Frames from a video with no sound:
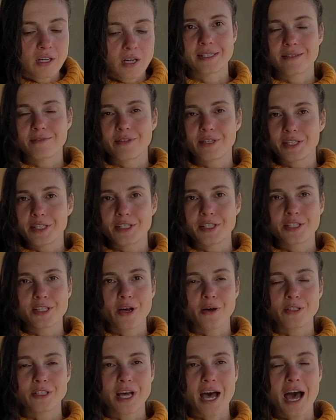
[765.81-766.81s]
It's really
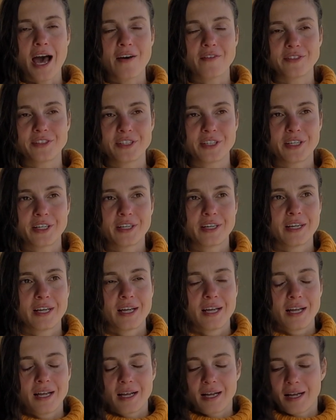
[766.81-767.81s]
sought after,
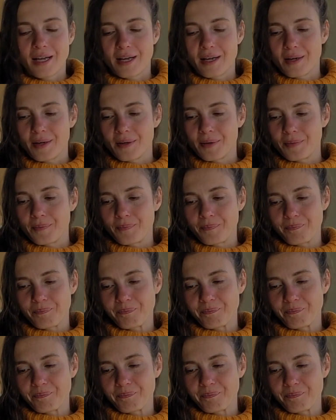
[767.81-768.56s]
and